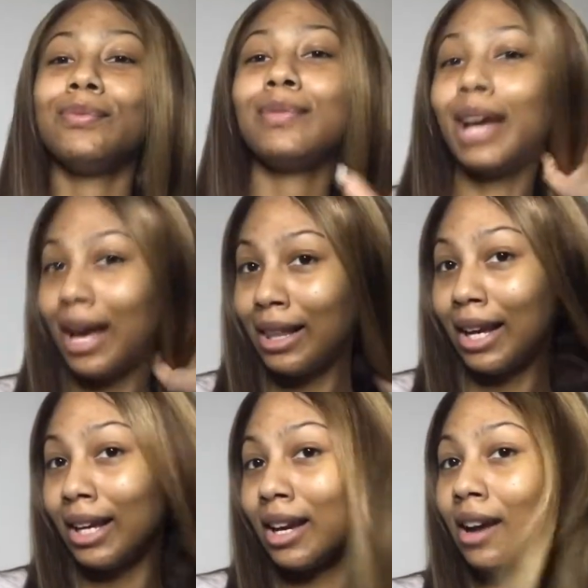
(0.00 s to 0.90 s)
I
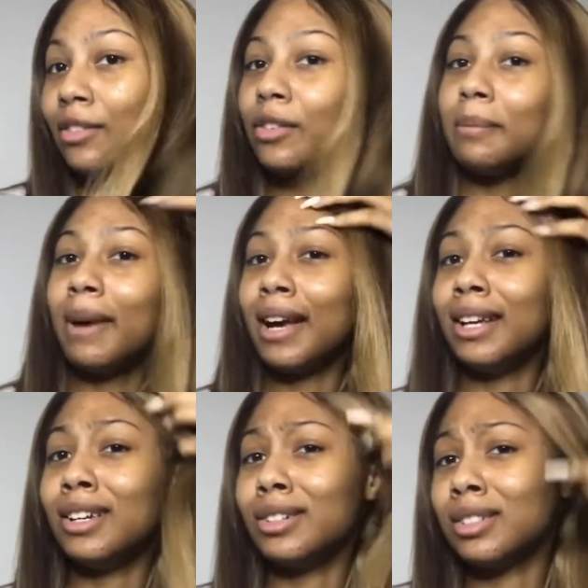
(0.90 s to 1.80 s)
like it covering my
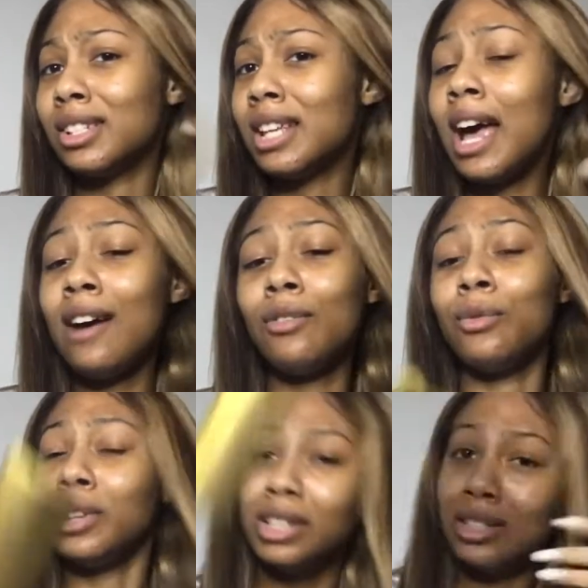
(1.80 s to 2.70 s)
ears because I have
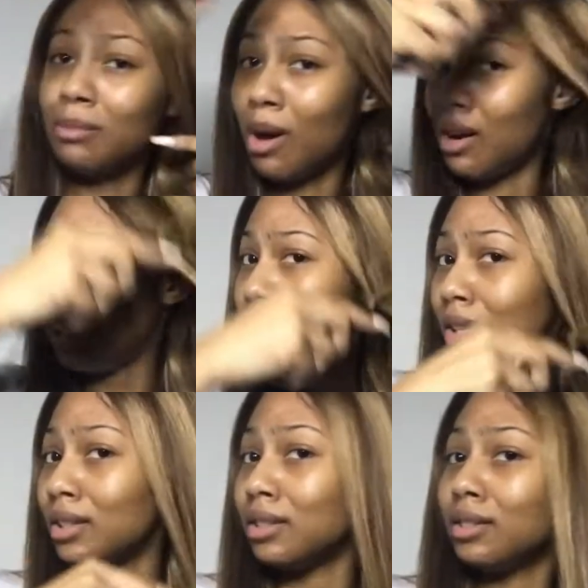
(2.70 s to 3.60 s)
really small ears.